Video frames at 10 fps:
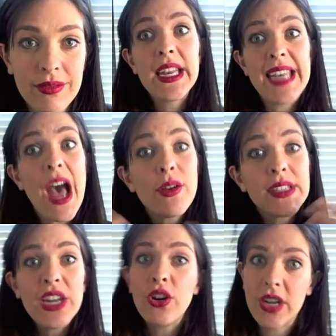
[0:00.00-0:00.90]
Now,
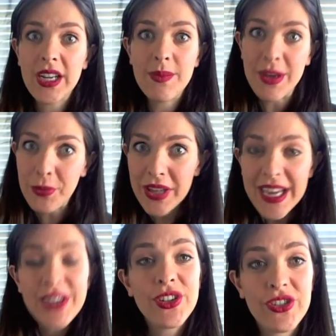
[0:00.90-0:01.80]
say you're in a committed
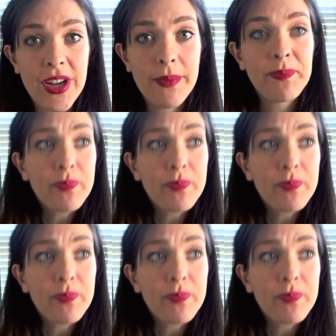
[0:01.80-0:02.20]
relationship.